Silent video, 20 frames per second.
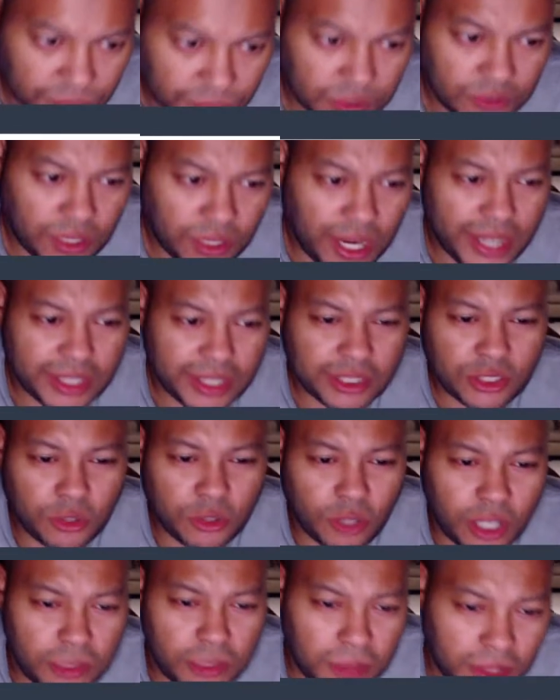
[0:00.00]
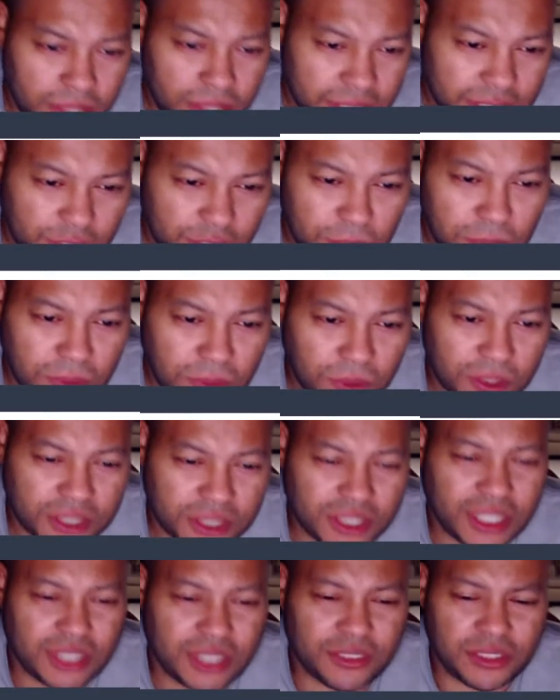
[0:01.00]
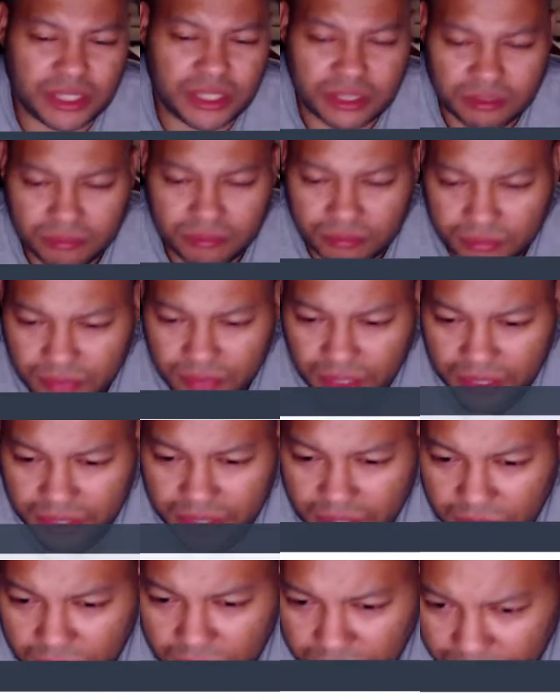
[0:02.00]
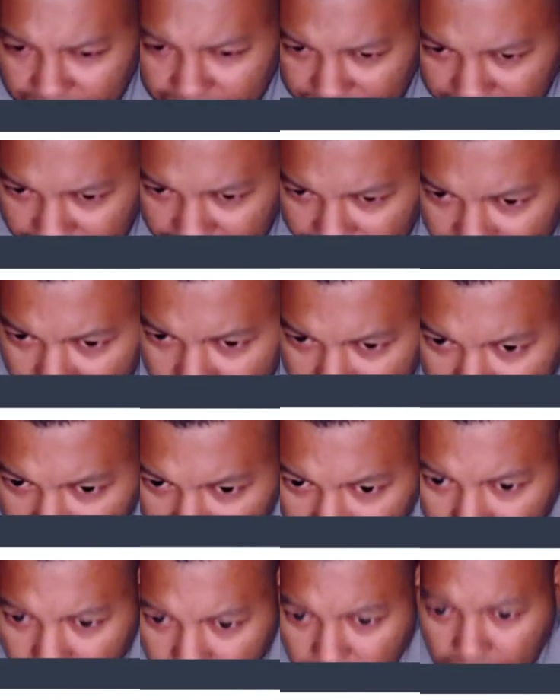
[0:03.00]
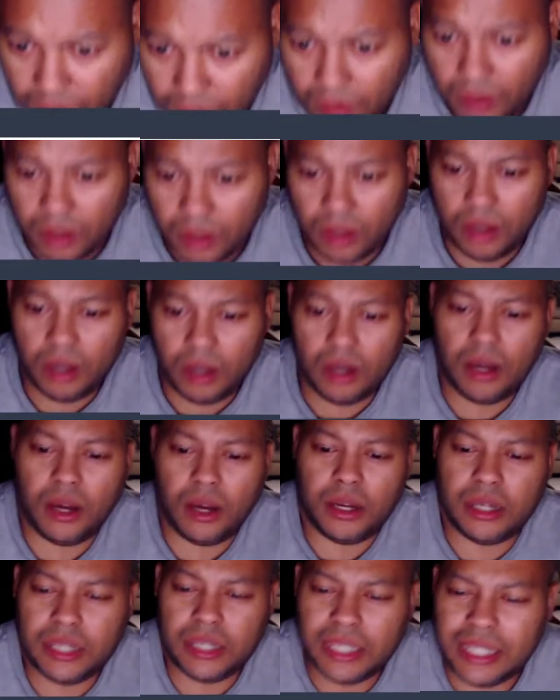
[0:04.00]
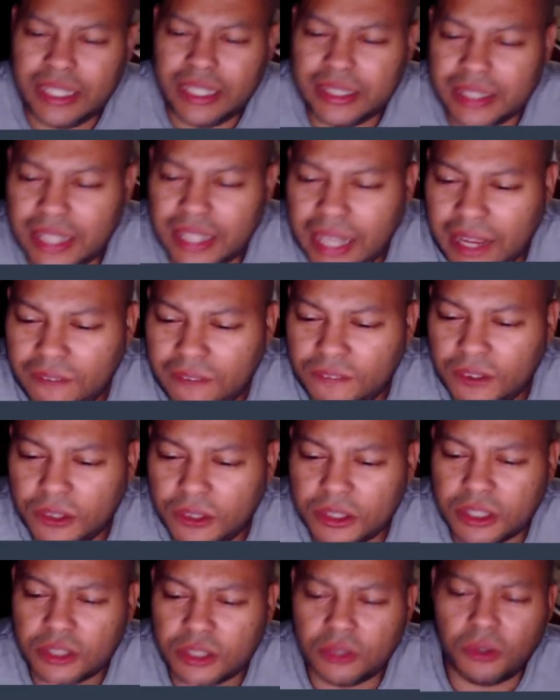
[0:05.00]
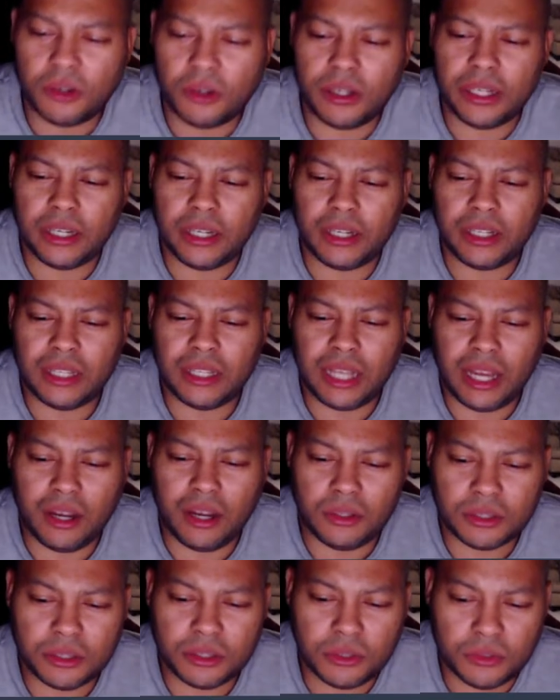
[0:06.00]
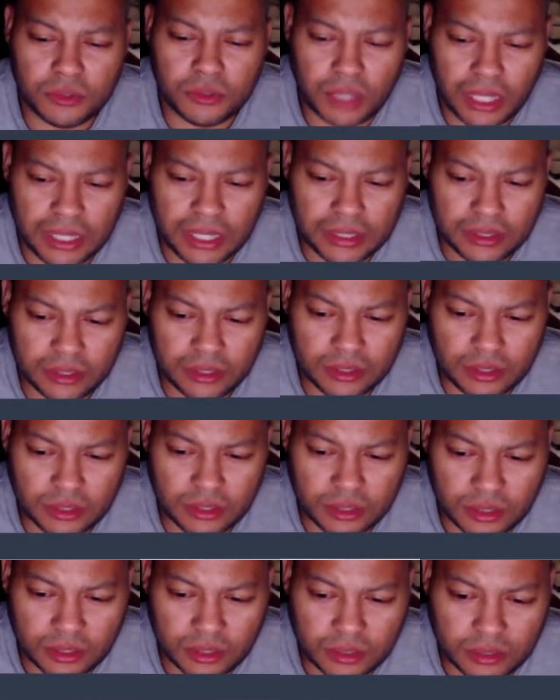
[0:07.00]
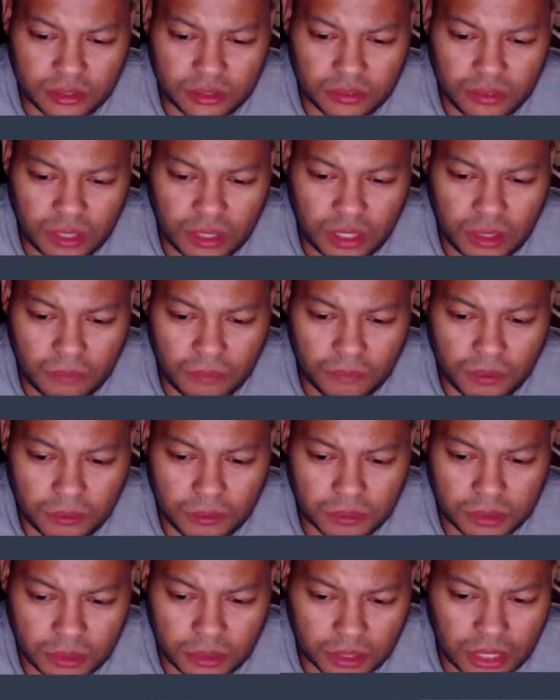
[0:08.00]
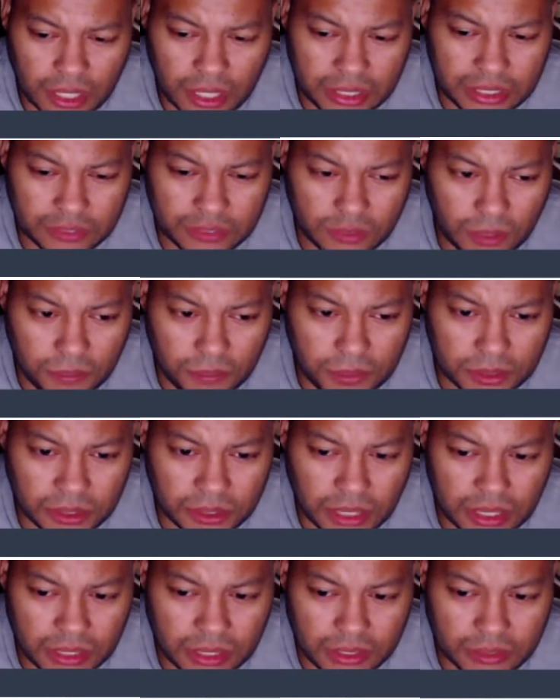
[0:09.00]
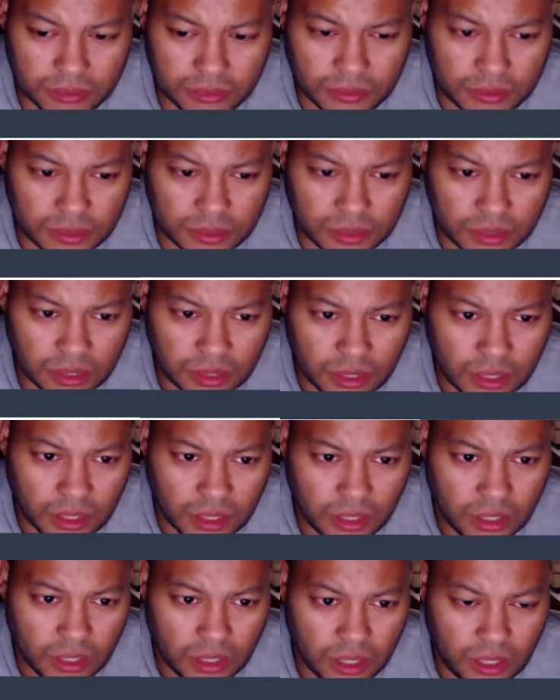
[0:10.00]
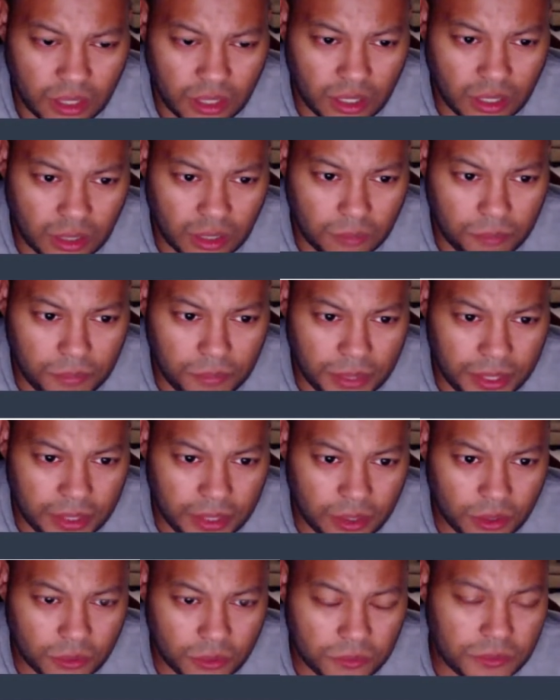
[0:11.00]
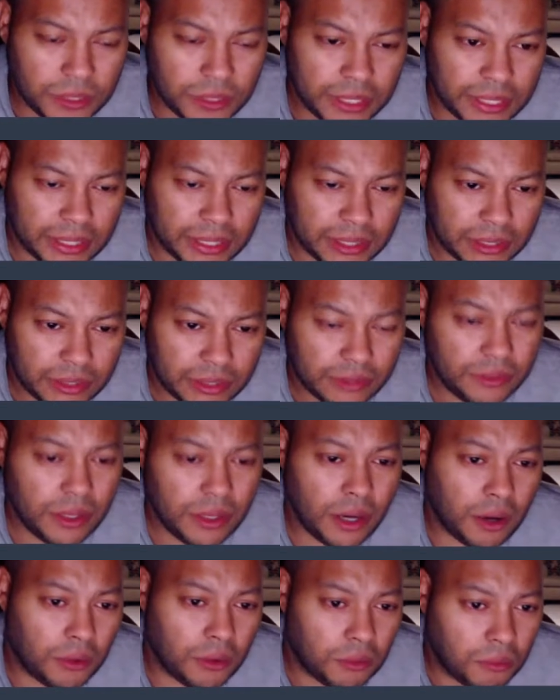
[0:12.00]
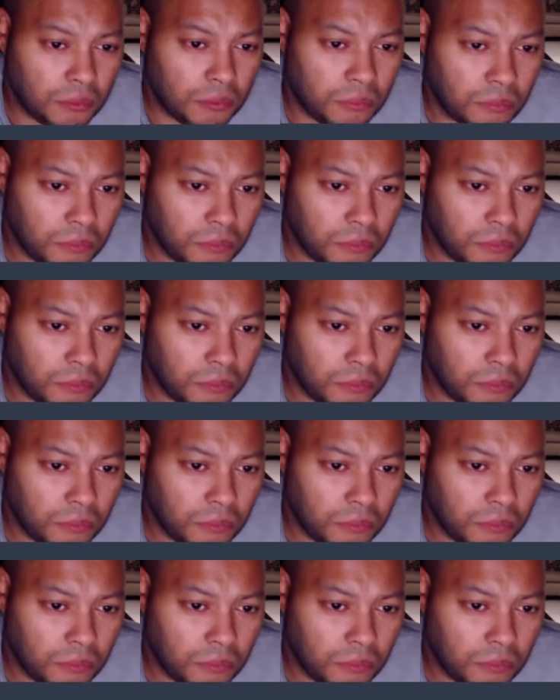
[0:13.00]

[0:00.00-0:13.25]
Writing a story about history before slavery. There you go. Uh, is the Anfo story allowed to write um, from Sarkozy's representatives' uh, POV? No,